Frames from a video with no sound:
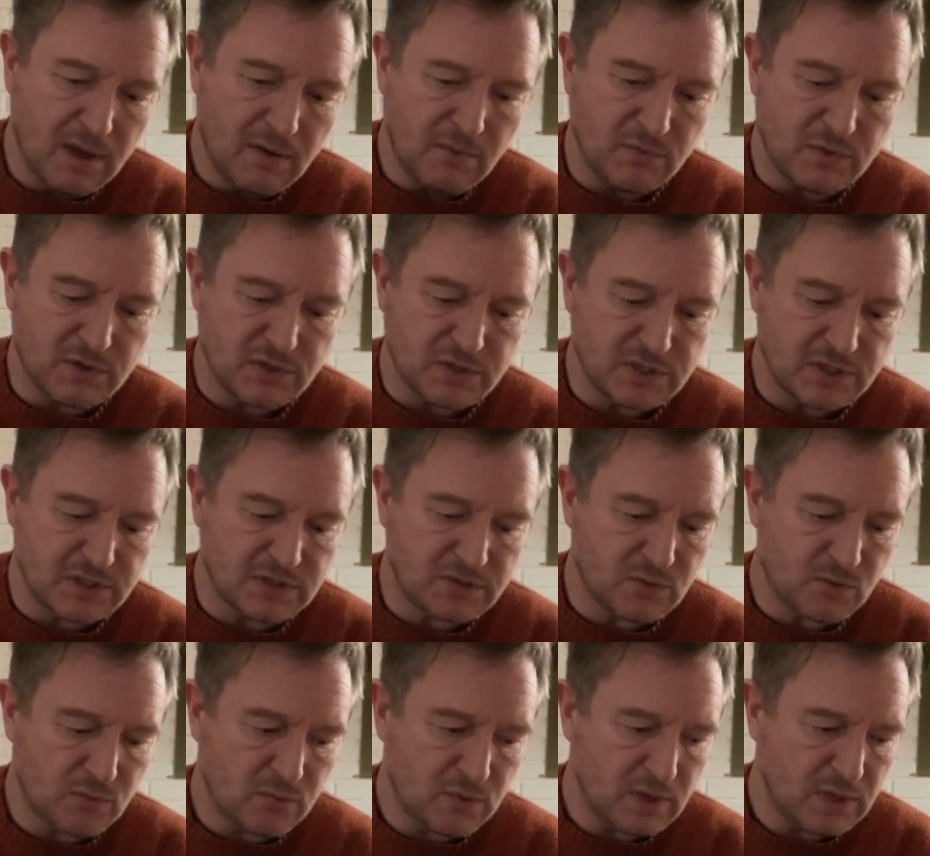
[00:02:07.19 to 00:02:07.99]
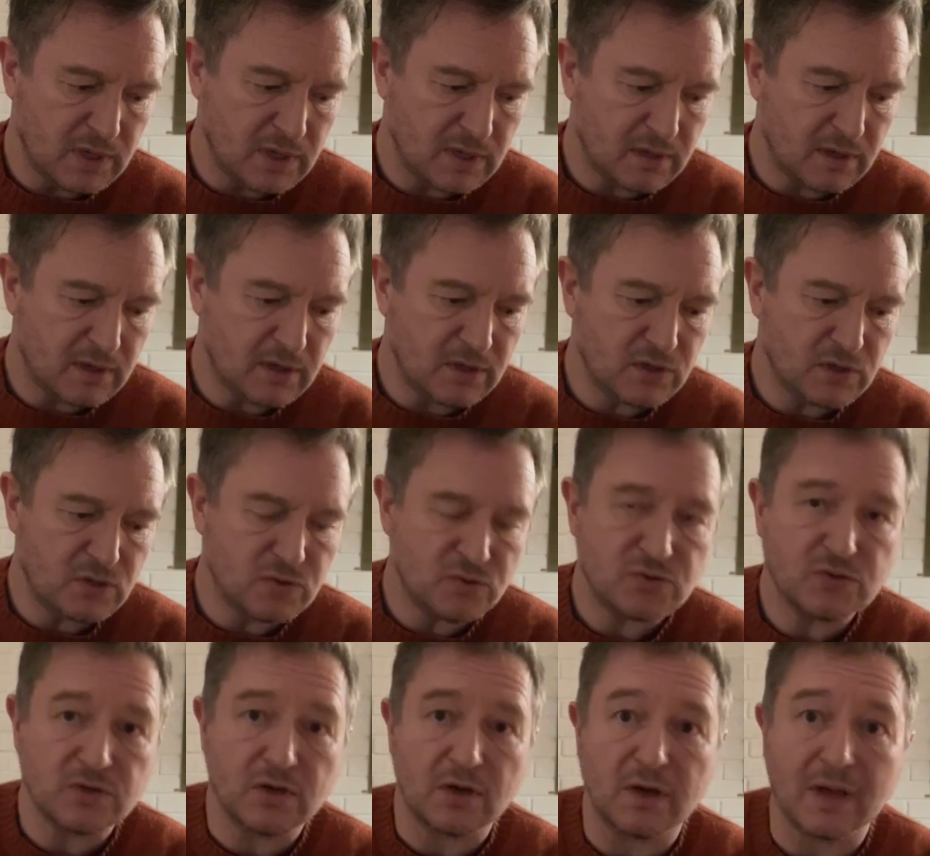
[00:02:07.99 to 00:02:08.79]
which is quite
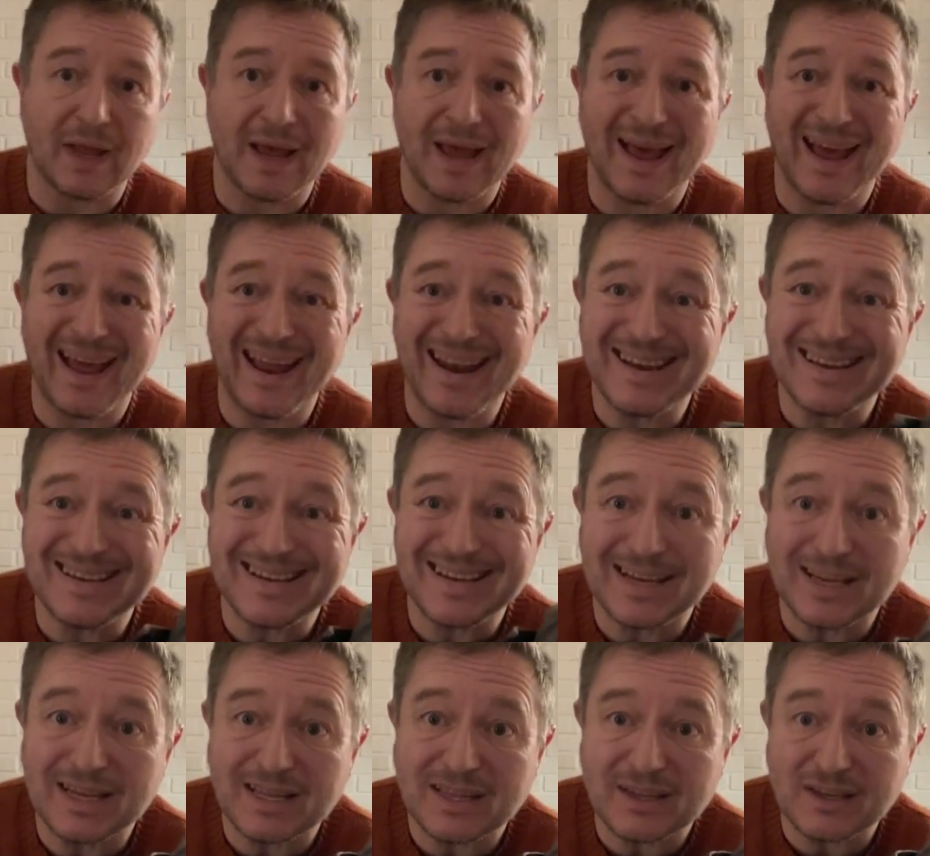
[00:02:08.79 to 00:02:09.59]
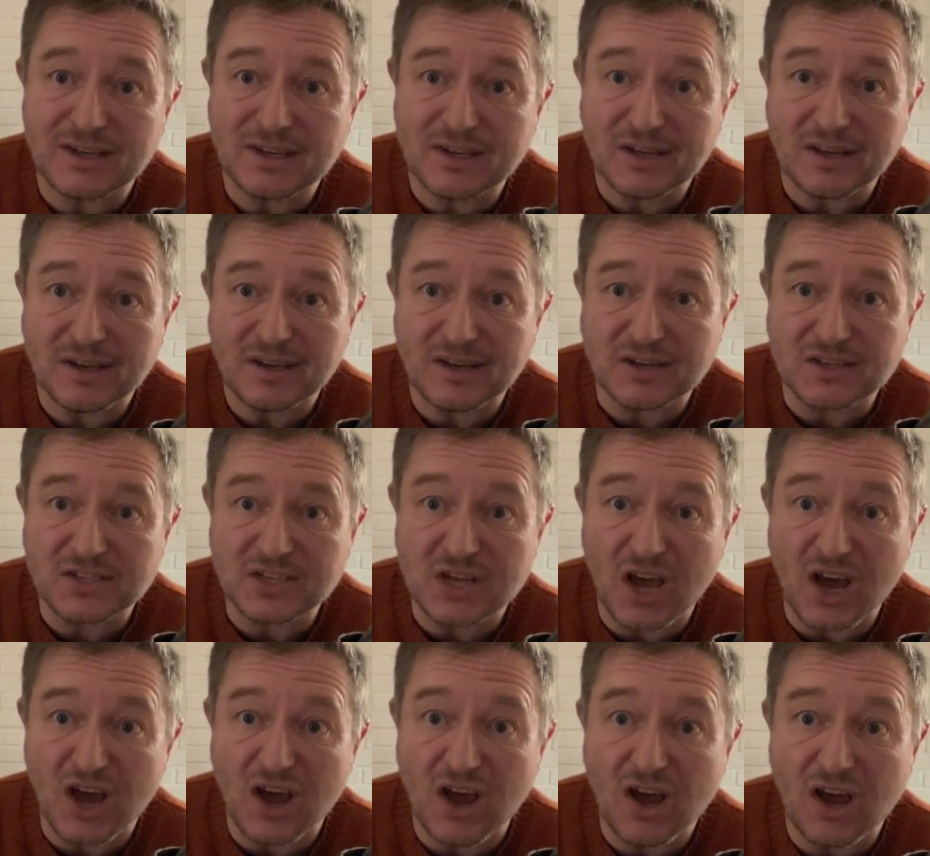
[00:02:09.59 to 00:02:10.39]
unusual, and the colours
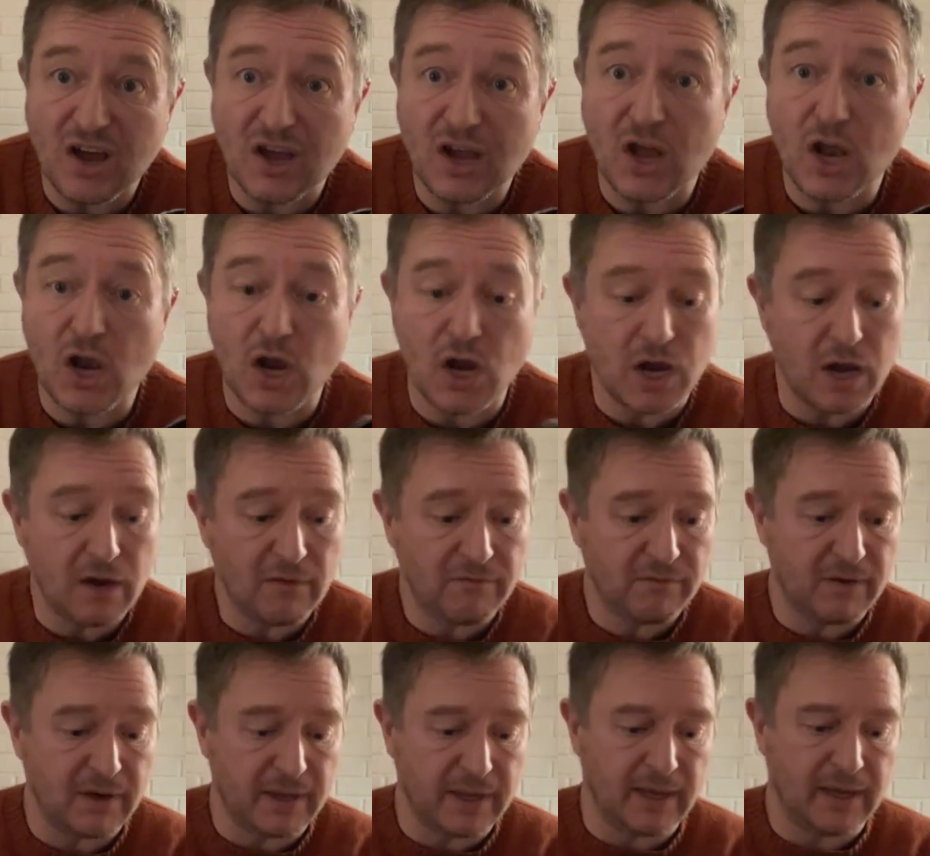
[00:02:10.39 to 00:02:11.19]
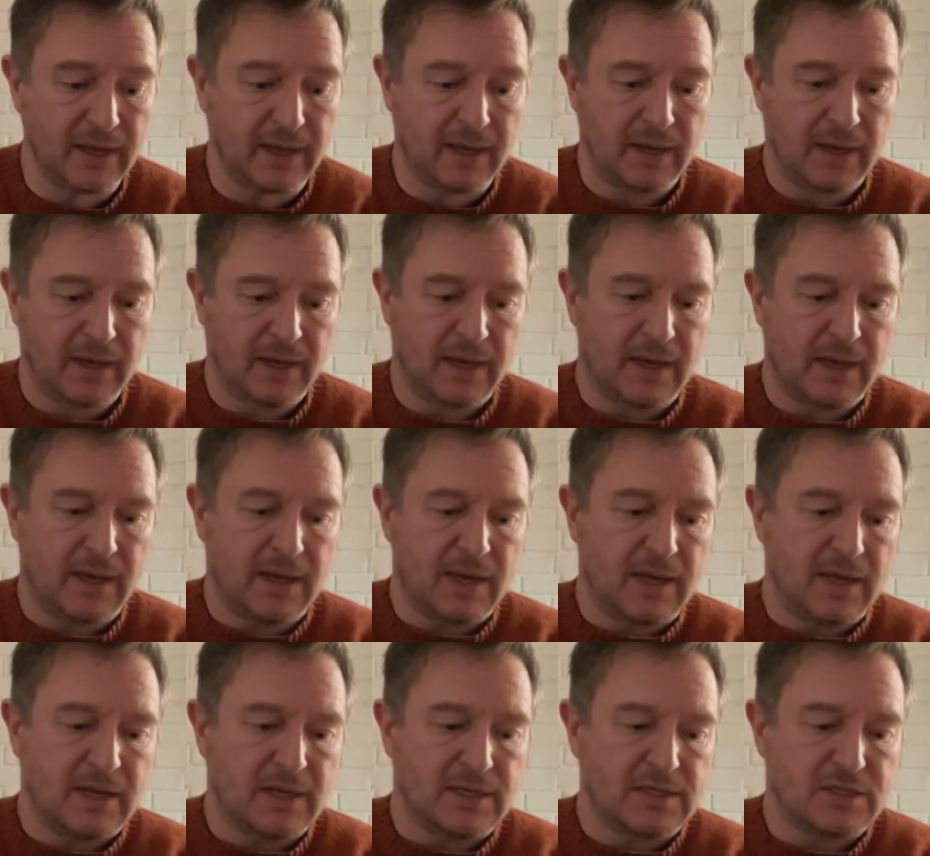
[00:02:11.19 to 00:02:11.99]
are lovely.
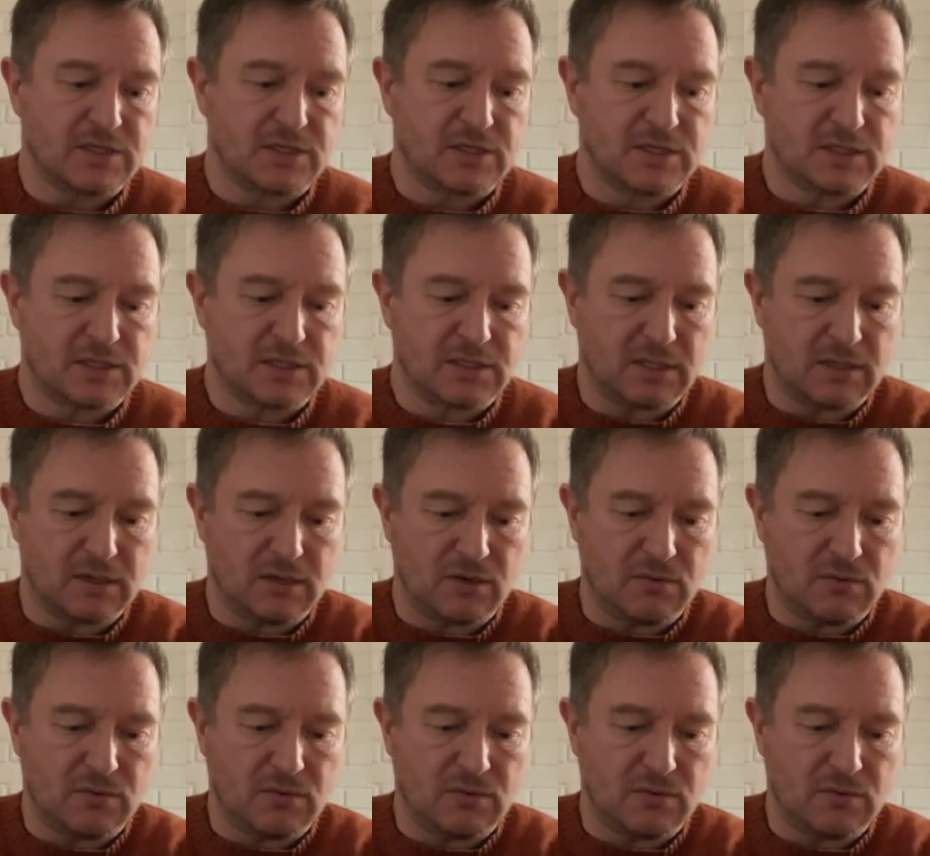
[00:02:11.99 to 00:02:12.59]
So,